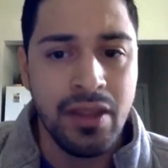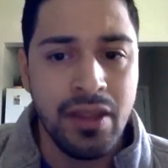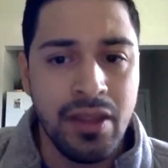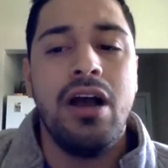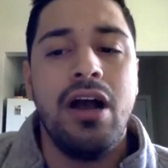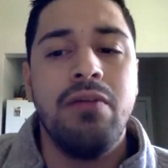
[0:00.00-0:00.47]

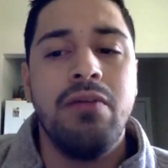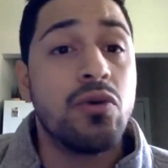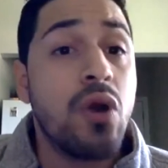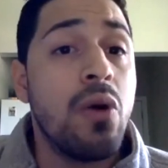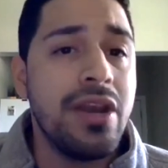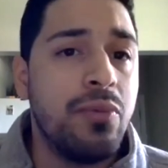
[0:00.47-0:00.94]
Um, but
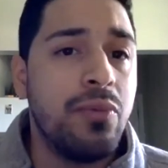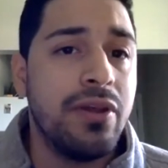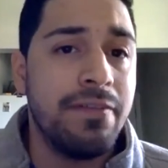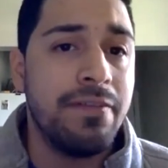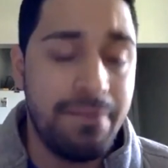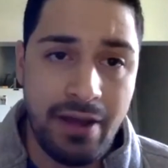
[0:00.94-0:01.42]
growing up with
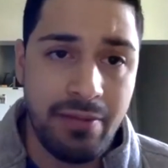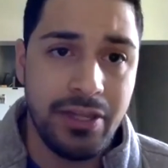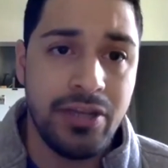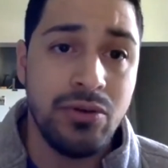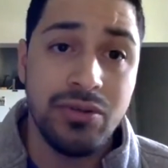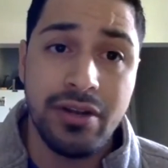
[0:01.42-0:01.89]
a family who's